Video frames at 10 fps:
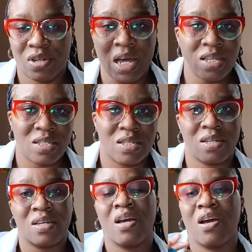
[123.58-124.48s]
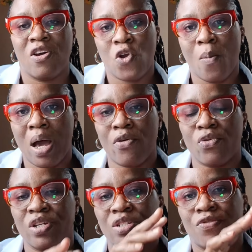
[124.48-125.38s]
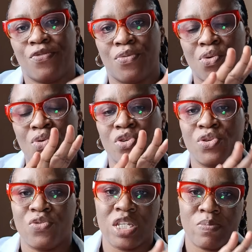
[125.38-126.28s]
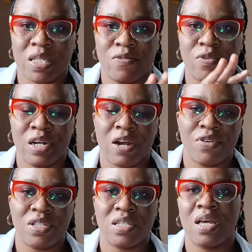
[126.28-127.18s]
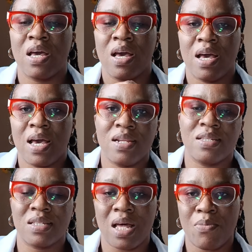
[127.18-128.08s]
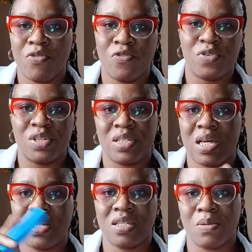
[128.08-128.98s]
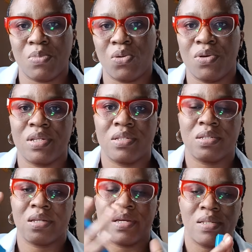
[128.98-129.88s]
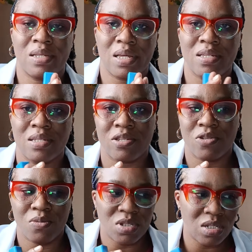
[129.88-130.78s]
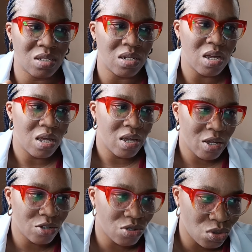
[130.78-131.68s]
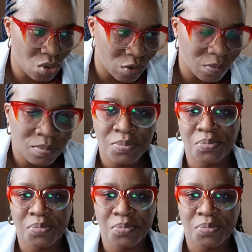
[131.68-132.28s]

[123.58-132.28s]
That is the normal range for urine specific gravity. Anything above it, anything below it indicates that something is wrong.